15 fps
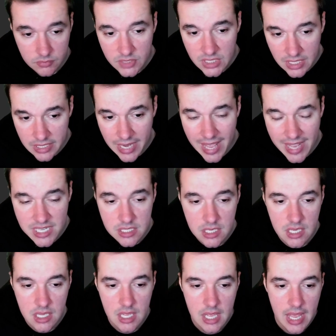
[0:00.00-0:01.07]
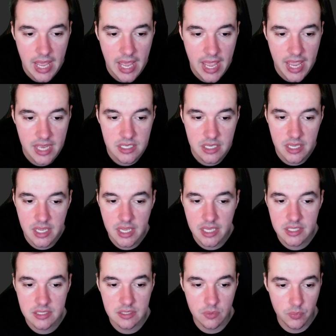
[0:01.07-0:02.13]
net, and
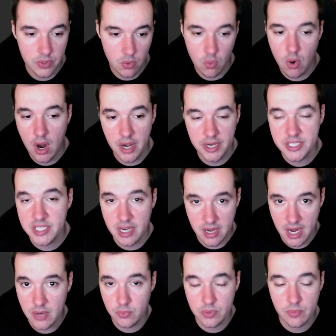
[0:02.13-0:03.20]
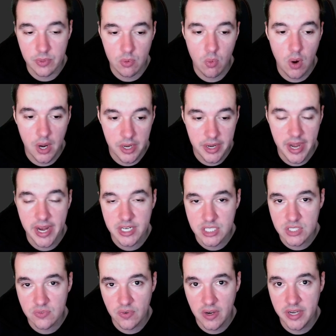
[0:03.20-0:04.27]
it requires, and I would require access
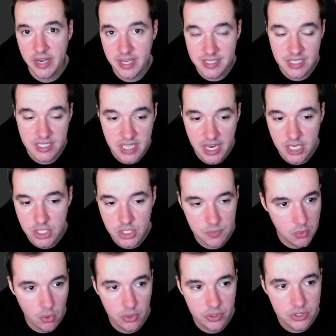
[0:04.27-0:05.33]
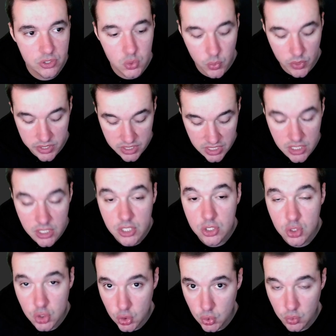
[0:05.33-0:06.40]
via SSH port
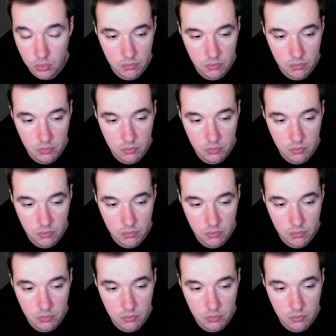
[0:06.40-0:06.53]
22.